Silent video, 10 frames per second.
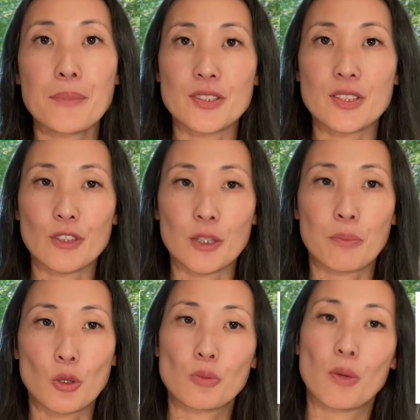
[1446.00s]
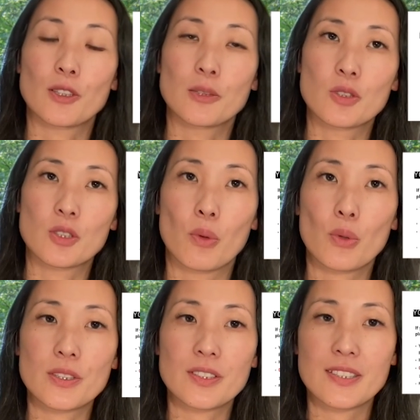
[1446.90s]
Pacific Postpartum
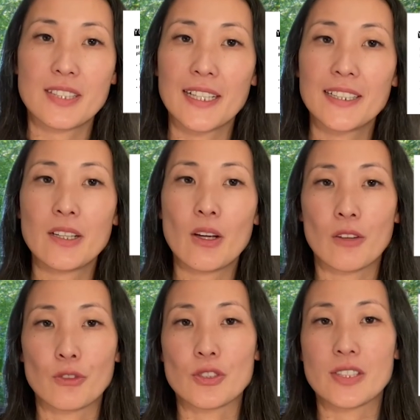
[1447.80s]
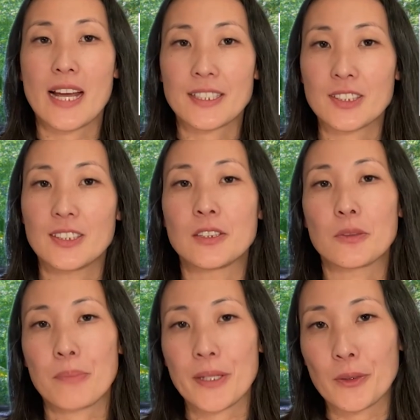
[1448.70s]
Support Society offers
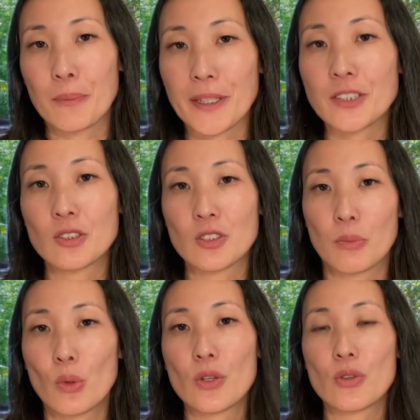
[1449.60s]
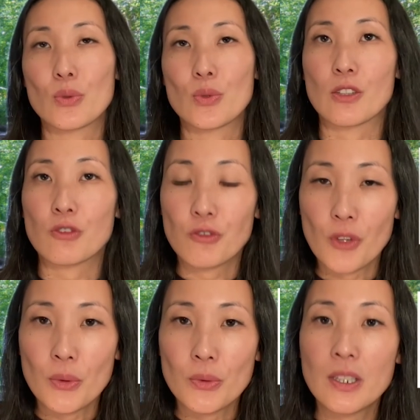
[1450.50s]
excellent peer-based support through their
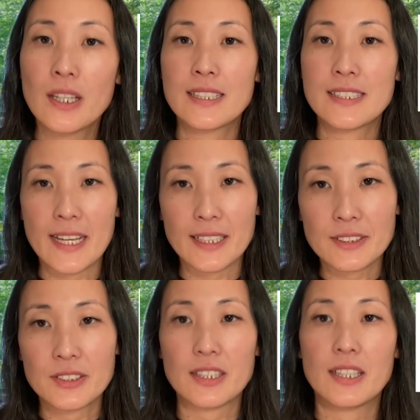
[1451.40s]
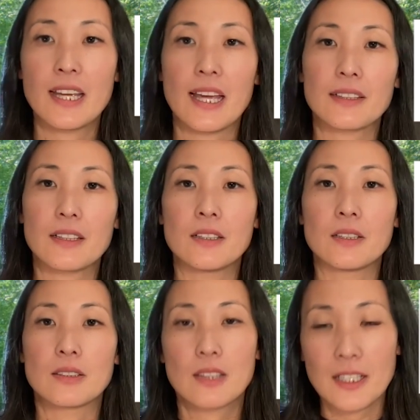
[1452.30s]
phone, text
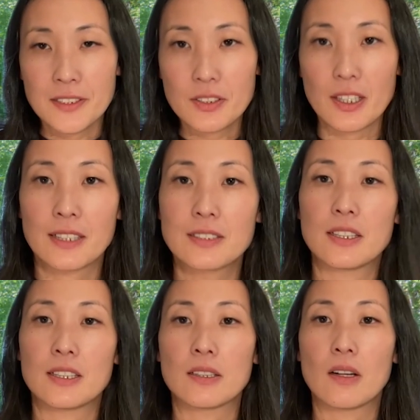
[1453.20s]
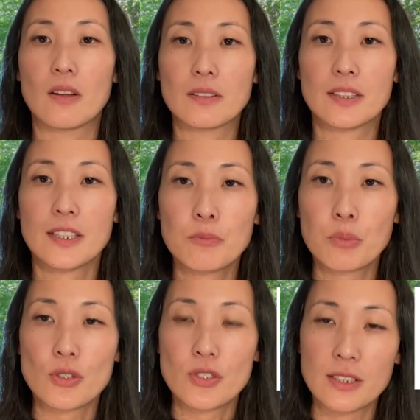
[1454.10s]
lines, and
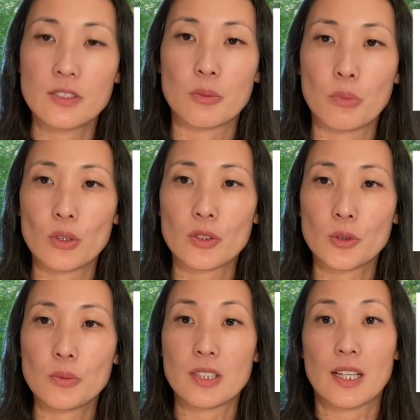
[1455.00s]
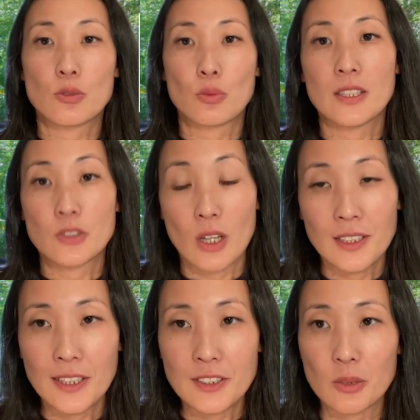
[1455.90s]
in-person support groups, as well as
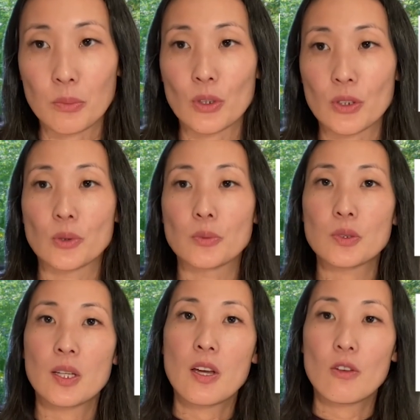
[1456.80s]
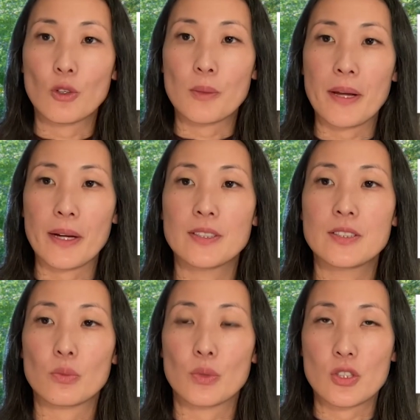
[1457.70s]
online support groups for
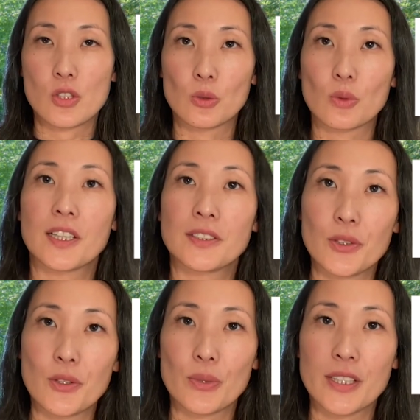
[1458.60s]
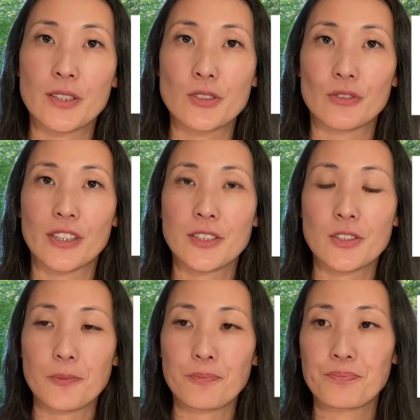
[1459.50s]
parents with children under 3 years of
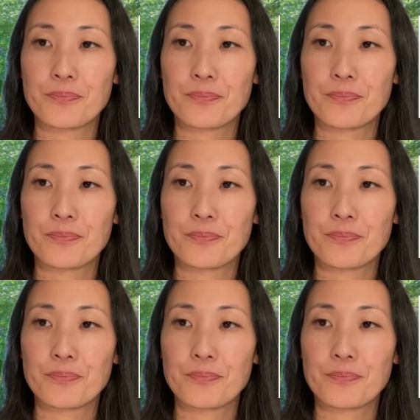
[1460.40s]
age.